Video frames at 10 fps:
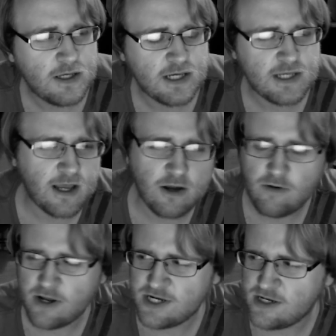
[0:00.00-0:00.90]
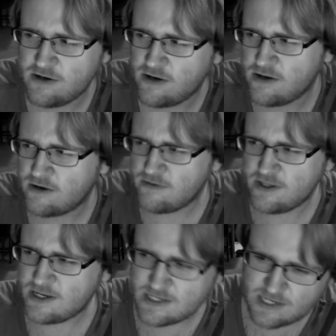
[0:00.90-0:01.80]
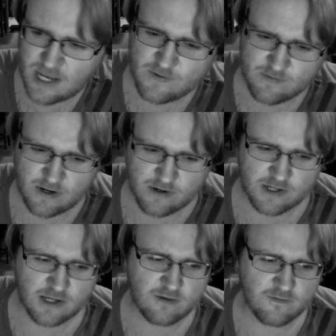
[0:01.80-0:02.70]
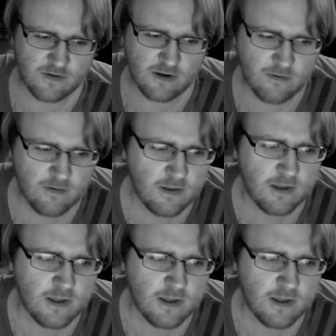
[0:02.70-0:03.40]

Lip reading: it's just like a question you don't really examine about yourself, you know?